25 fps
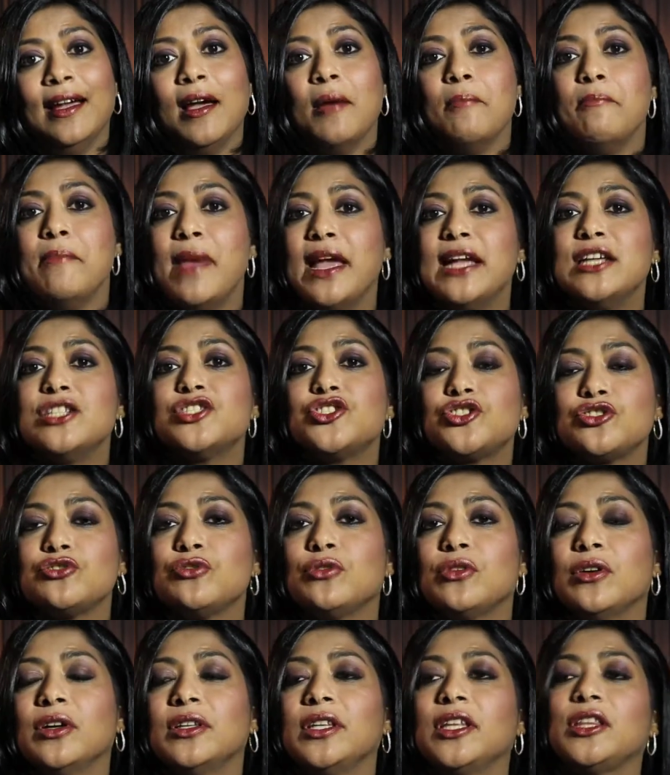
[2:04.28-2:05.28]
make
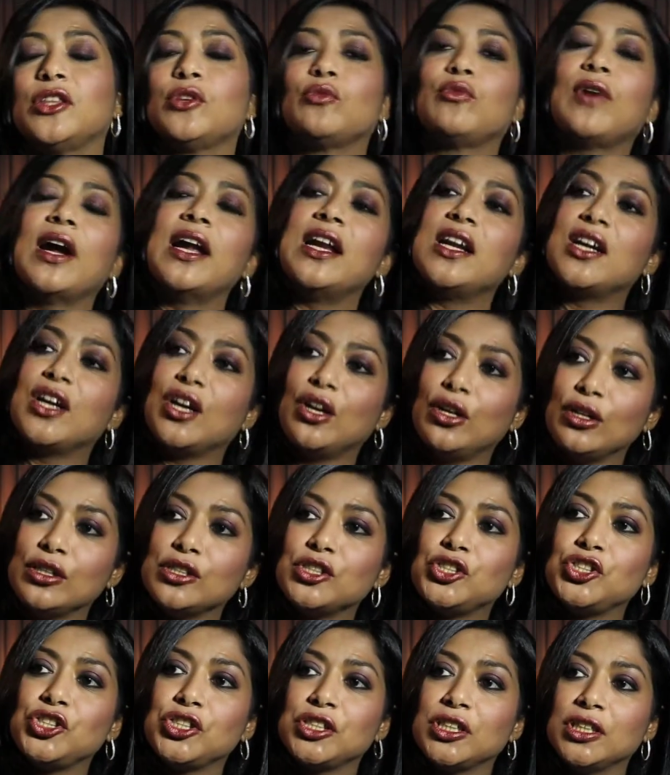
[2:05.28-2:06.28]
sure that the right
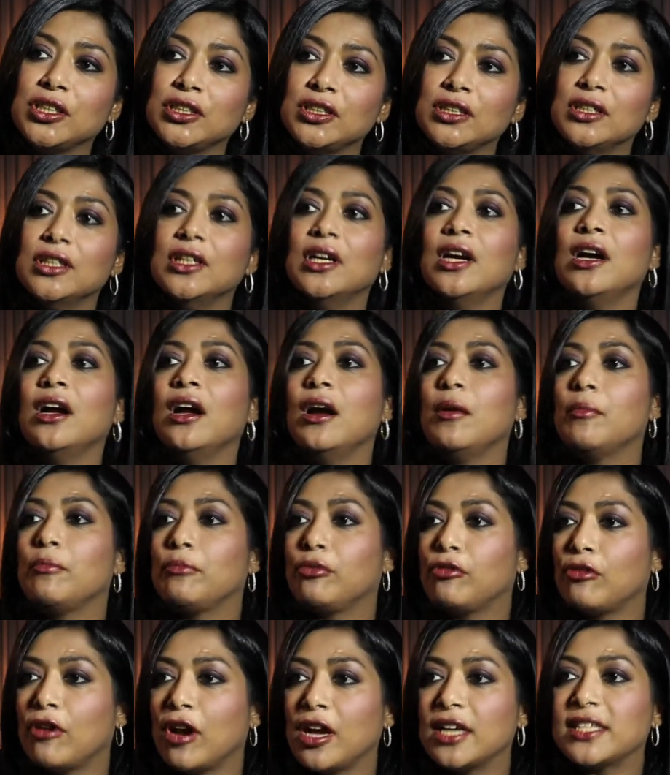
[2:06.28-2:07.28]
culture,
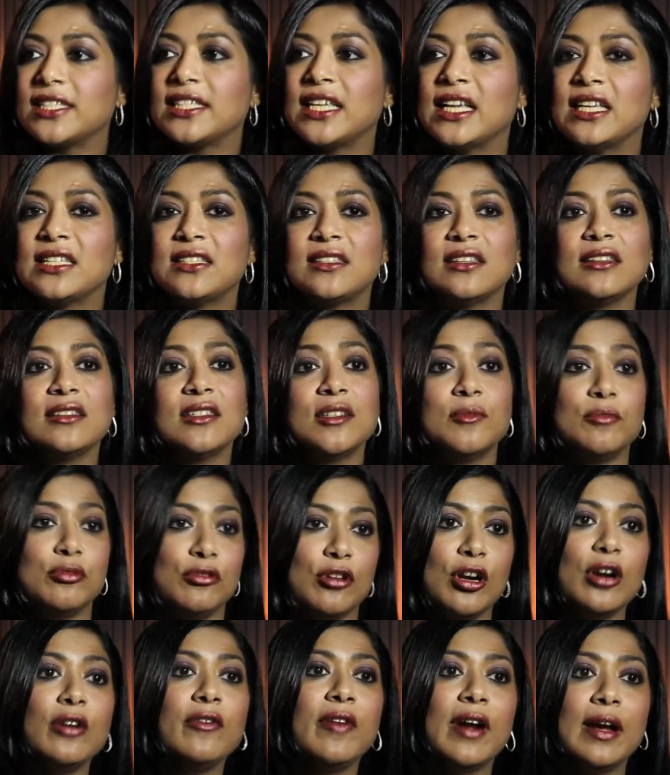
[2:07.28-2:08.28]
processes, and
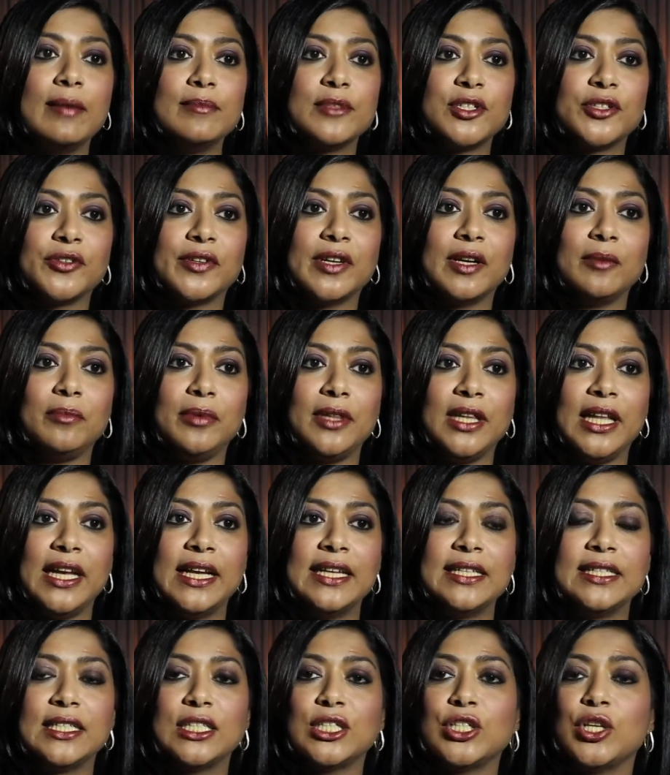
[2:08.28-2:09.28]
programs are in
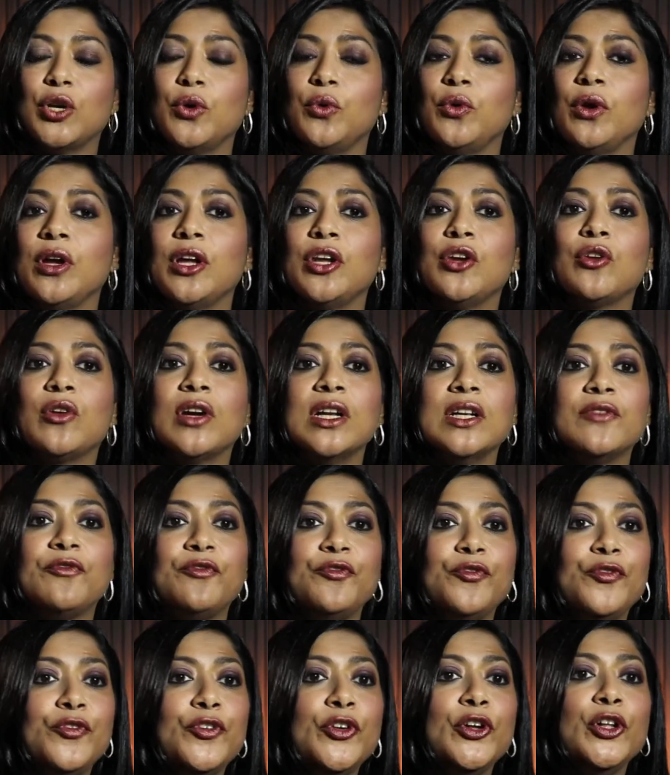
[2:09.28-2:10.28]
place so your
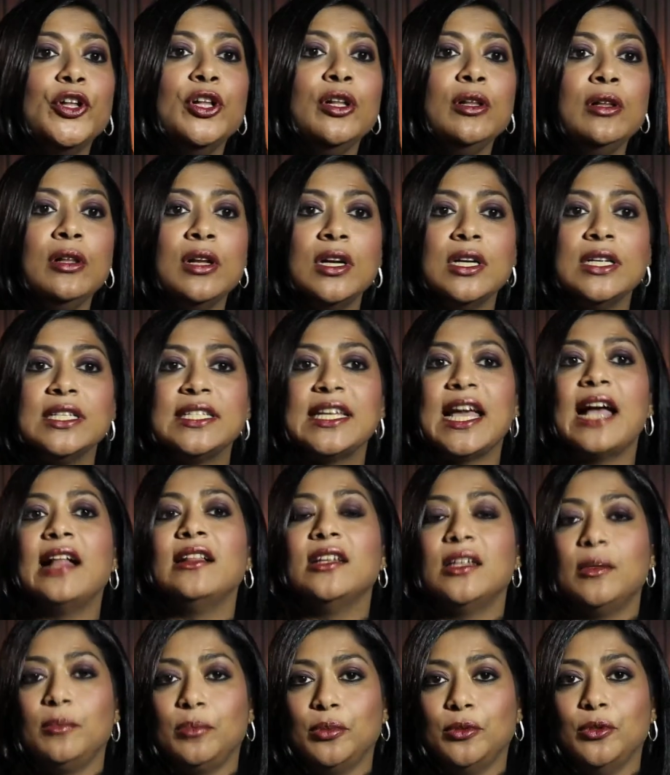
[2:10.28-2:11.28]
full
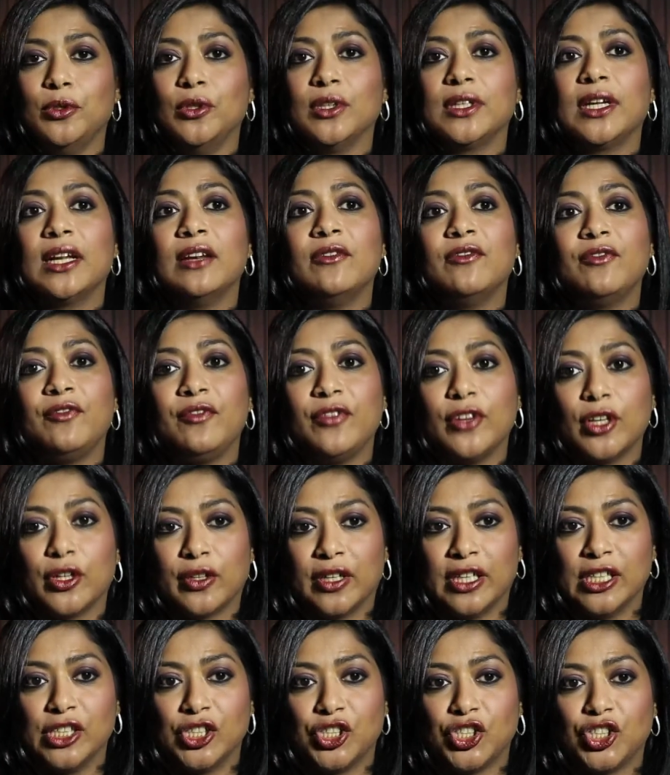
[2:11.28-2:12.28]
talent pool can
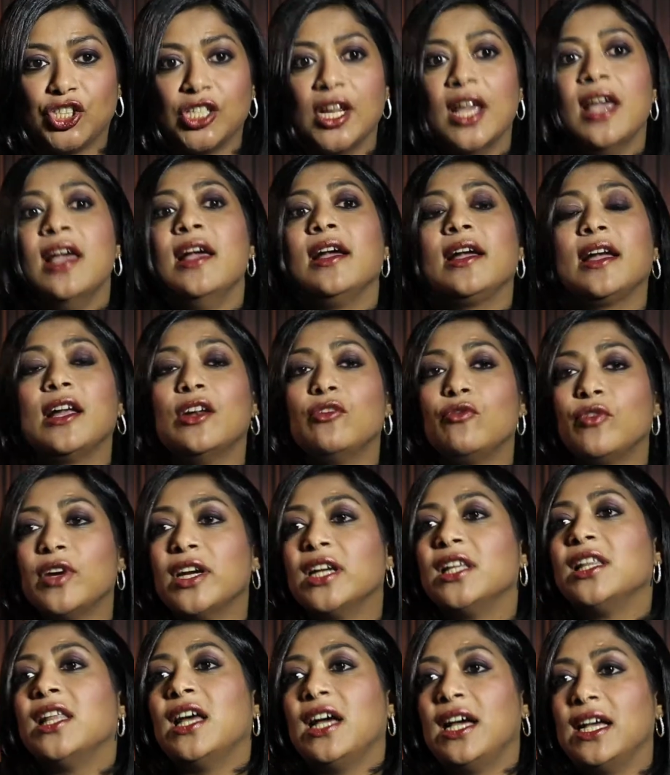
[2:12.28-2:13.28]
flourish, can
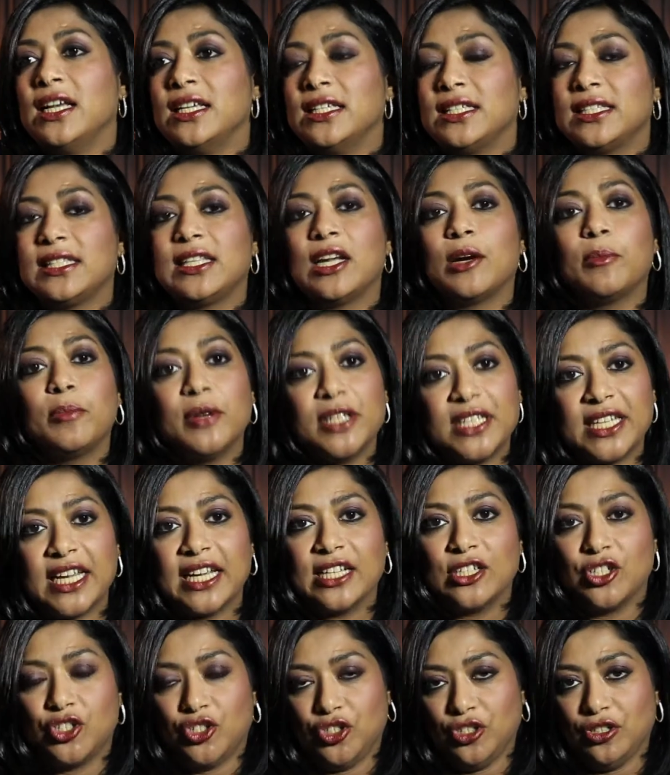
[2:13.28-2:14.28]
realize their
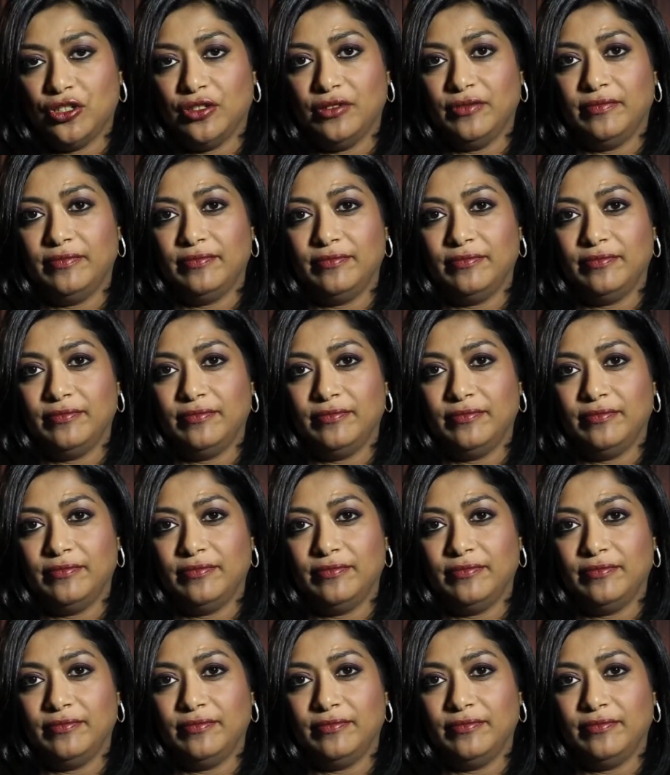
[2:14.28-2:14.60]
potential.